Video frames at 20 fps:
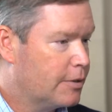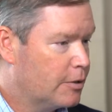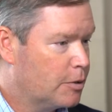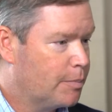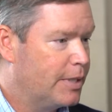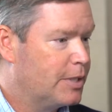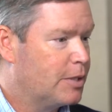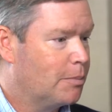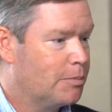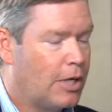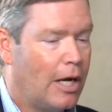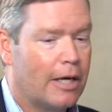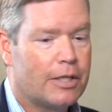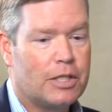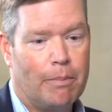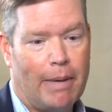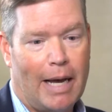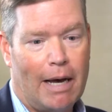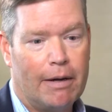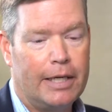There's been some
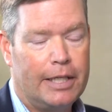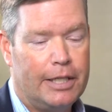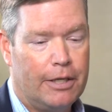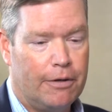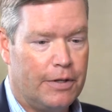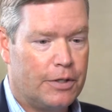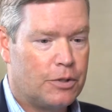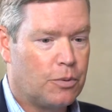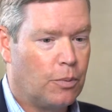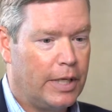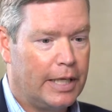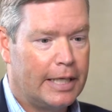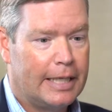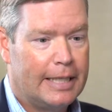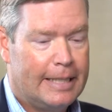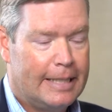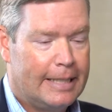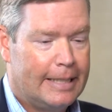talks about it here this week.